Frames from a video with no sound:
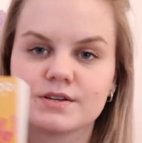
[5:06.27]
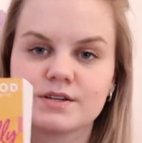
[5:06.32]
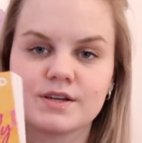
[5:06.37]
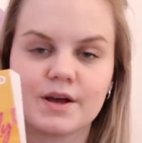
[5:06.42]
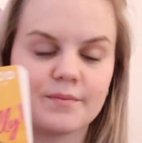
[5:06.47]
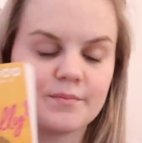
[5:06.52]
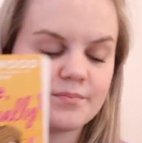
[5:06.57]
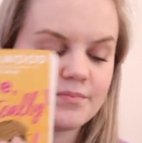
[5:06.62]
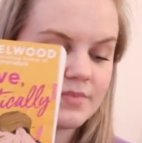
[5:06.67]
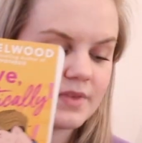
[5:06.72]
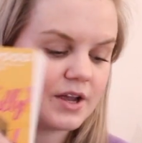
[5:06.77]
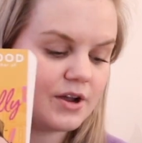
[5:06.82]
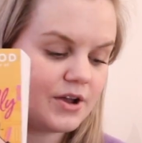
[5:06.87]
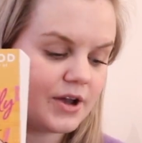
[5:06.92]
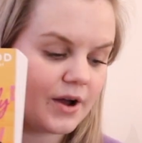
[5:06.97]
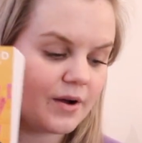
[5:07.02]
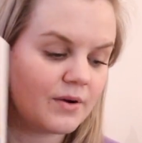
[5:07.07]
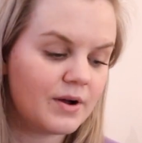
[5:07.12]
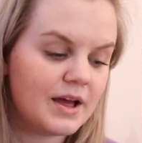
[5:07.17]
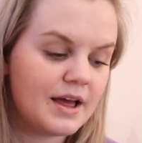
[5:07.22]
So there you
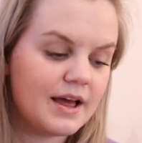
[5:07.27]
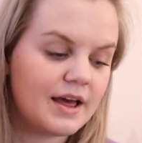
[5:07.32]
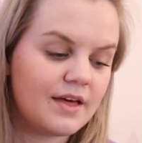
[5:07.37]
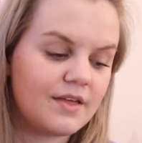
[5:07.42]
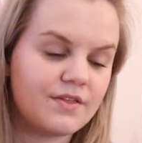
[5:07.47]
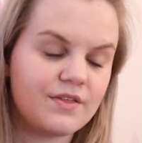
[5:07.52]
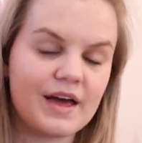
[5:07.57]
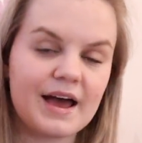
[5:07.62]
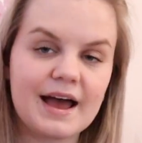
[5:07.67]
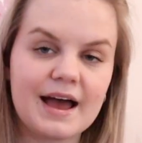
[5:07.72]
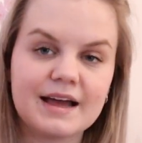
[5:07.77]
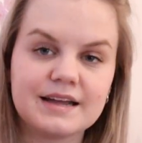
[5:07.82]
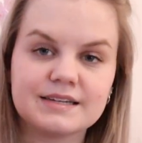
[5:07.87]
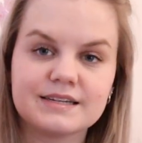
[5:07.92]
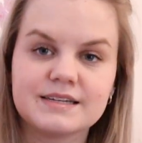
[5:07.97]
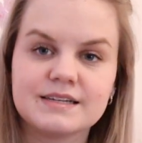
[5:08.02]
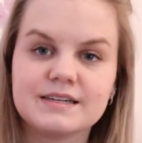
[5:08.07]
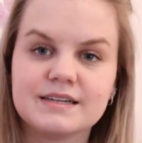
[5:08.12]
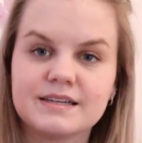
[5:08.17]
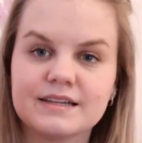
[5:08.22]
go.
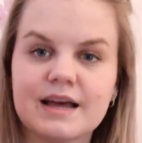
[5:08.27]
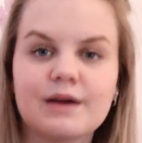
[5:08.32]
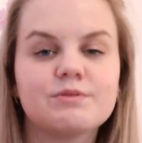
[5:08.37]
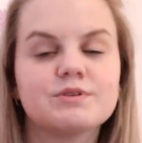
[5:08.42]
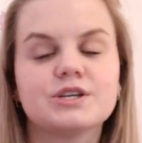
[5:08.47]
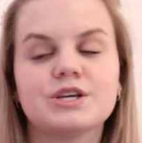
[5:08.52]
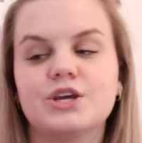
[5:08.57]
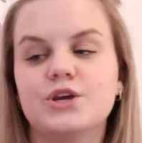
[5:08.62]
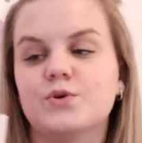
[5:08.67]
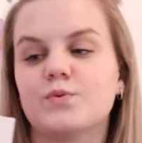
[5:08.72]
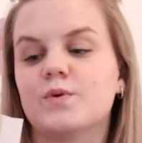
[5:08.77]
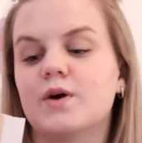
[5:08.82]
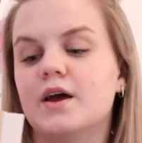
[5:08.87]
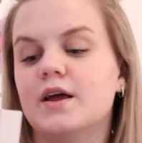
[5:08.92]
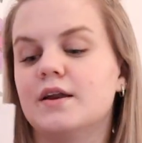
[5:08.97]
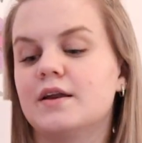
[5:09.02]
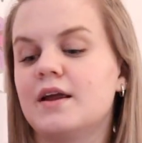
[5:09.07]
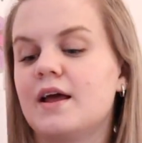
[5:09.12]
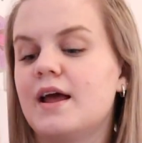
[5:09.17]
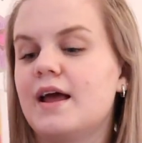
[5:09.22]
That was a cute
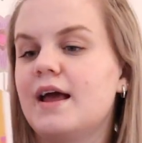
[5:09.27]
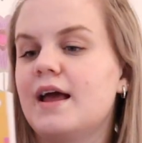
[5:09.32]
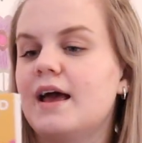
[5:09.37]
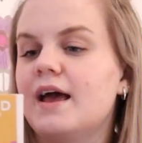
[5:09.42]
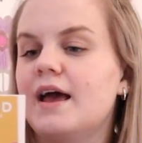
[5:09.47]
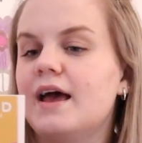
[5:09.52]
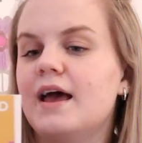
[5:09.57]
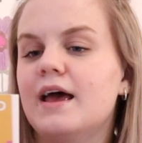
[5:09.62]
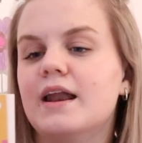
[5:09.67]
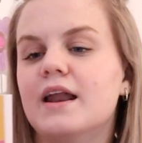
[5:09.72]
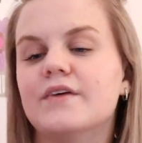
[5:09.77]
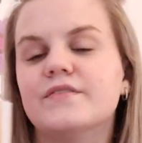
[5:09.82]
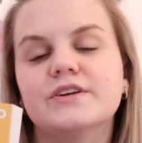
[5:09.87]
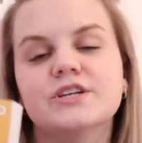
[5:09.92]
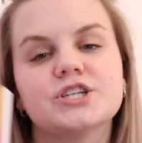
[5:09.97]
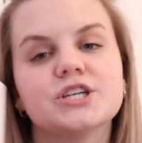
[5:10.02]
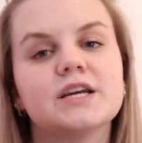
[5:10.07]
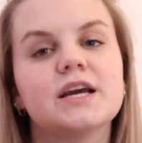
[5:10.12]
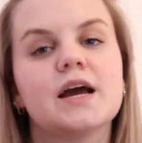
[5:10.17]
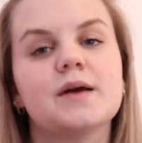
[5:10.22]
one. And
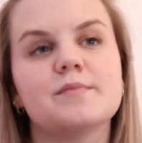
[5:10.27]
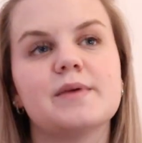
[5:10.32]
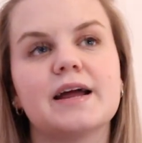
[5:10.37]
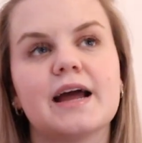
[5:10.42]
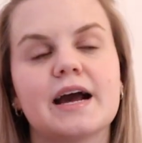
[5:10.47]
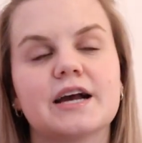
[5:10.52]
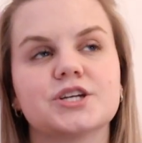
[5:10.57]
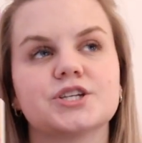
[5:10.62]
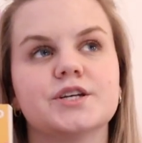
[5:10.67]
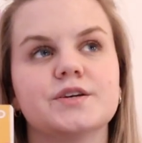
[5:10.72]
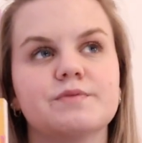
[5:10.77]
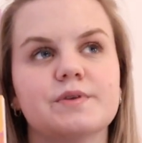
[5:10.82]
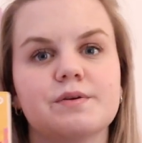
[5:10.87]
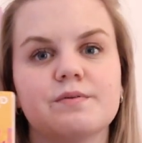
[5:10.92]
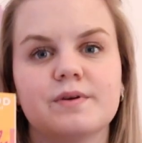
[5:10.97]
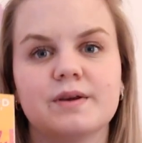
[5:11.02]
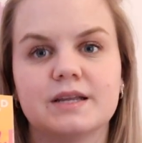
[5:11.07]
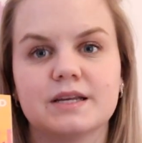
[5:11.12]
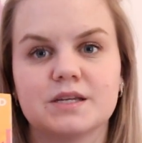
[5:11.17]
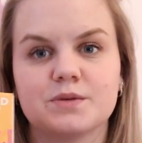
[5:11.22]
eventually I might actually
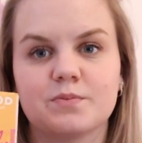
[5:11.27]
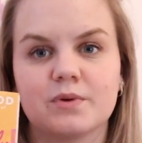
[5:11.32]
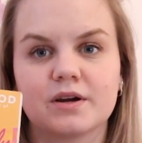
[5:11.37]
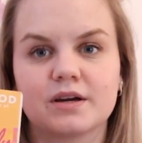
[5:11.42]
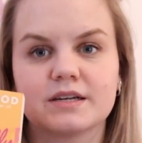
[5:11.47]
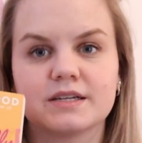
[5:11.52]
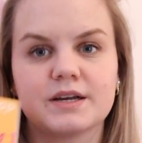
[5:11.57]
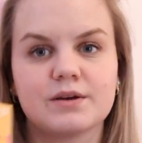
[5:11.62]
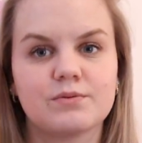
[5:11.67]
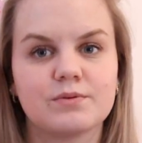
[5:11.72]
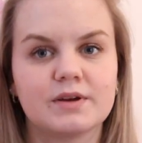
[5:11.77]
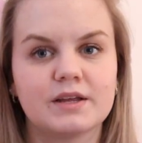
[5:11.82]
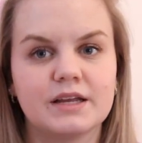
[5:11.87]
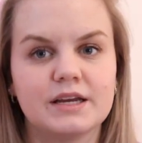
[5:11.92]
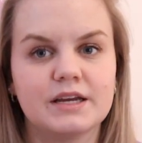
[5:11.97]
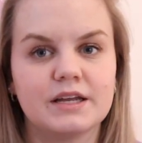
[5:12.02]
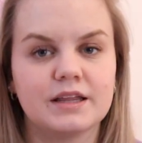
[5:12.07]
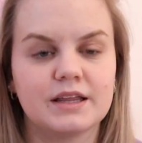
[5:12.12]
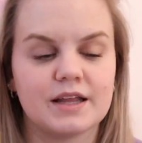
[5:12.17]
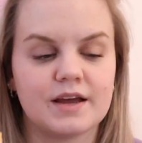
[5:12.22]
reread this book because I
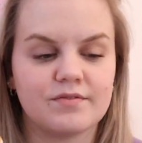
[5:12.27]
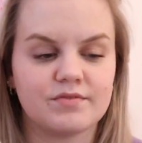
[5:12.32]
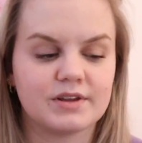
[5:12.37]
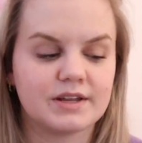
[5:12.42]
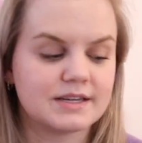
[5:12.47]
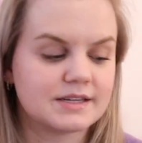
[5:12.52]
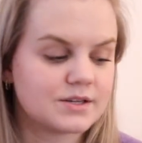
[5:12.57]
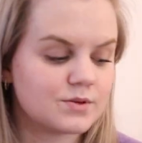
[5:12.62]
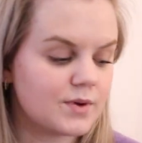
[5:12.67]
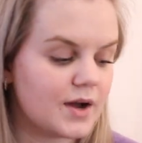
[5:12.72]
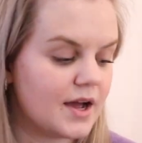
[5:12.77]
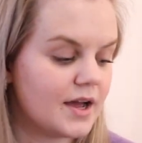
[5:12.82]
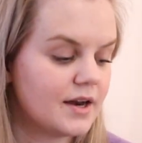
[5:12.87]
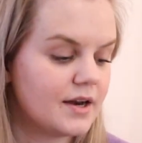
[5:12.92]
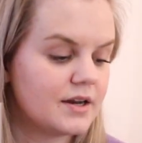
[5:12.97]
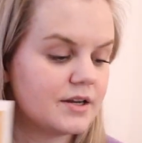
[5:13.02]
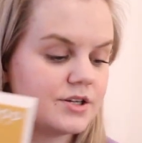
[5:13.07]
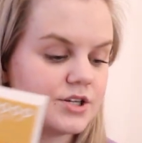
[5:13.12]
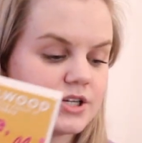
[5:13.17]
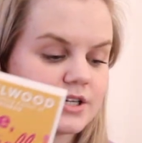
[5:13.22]
really loved this
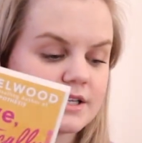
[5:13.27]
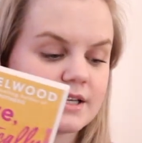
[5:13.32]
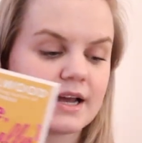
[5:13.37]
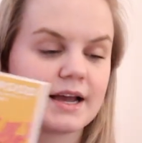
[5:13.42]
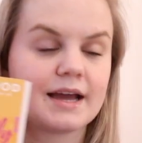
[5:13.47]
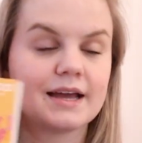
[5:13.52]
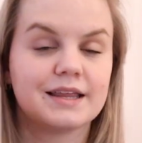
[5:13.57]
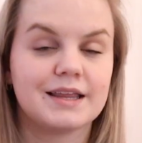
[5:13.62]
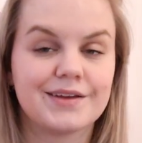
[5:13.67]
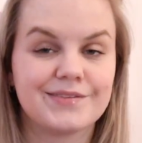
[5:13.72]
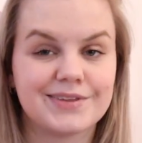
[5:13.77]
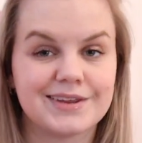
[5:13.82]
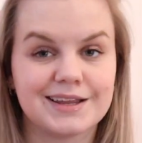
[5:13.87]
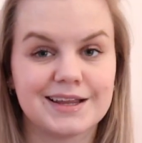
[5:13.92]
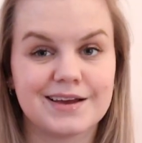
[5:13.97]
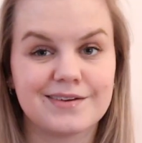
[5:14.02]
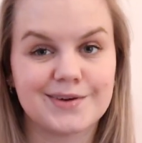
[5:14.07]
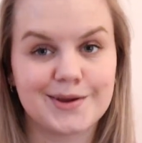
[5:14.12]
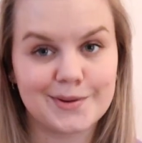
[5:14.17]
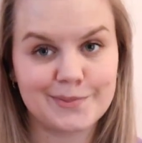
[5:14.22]
one, just like I loved The
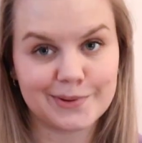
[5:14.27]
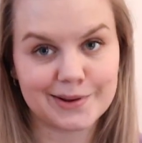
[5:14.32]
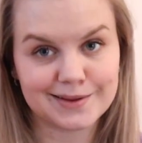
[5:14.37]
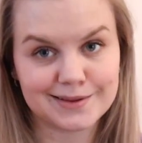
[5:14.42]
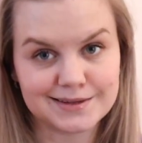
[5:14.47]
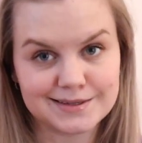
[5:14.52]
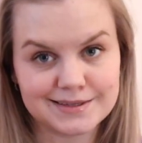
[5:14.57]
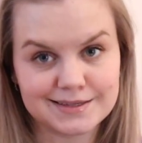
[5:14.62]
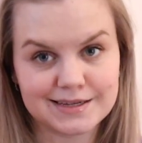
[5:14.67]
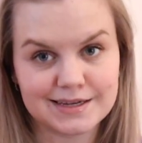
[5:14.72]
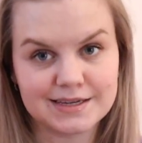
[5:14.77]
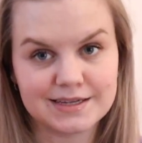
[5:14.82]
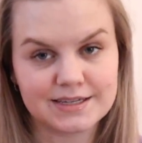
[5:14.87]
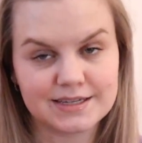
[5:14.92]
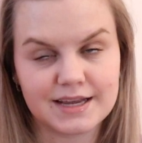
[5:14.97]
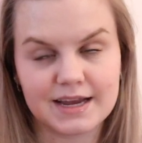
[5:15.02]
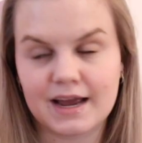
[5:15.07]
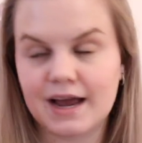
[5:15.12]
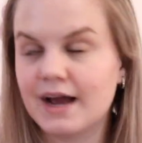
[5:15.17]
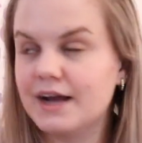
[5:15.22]
Love Hypothesis.
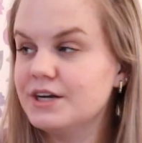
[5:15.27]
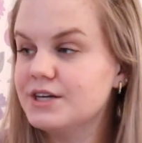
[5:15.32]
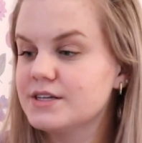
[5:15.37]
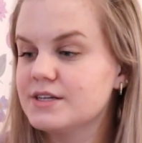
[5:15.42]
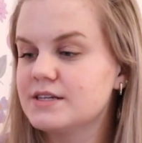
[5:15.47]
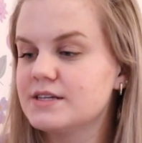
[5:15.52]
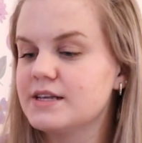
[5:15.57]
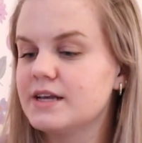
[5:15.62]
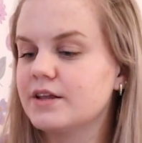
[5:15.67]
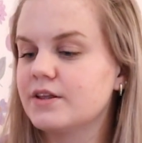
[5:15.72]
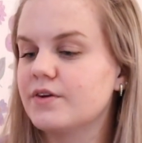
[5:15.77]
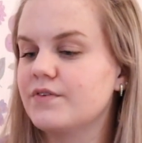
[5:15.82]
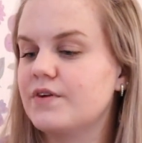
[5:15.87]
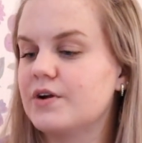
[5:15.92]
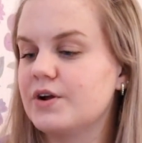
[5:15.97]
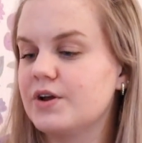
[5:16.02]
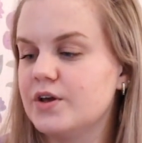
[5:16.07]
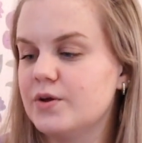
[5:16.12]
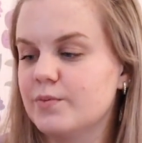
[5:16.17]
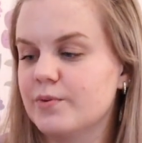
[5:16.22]
Like, I just think they're
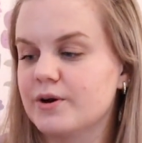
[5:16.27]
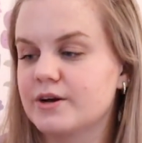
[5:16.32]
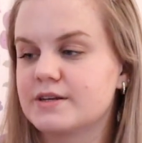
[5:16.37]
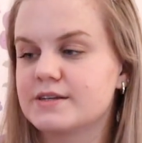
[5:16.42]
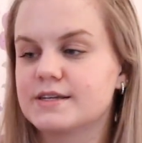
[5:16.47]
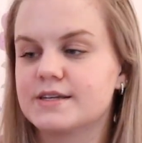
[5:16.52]
very cute books.